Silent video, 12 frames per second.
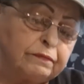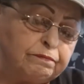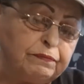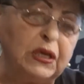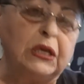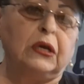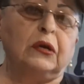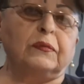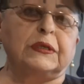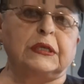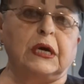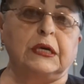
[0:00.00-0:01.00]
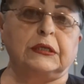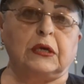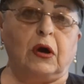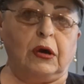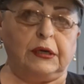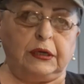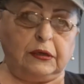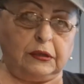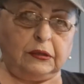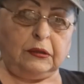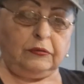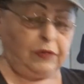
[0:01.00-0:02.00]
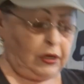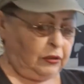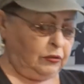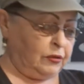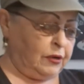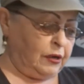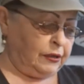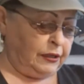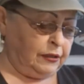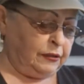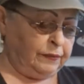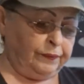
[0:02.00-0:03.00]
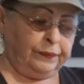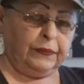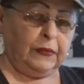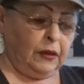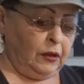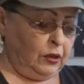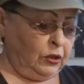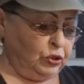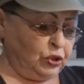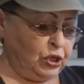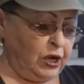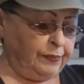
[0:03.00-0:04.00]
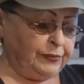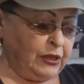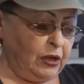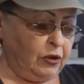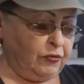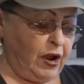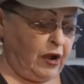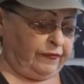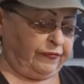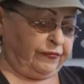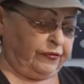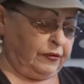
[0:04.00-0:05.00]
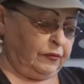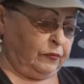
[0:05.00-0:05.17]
medium-sized onion, regular onion, chopped rough.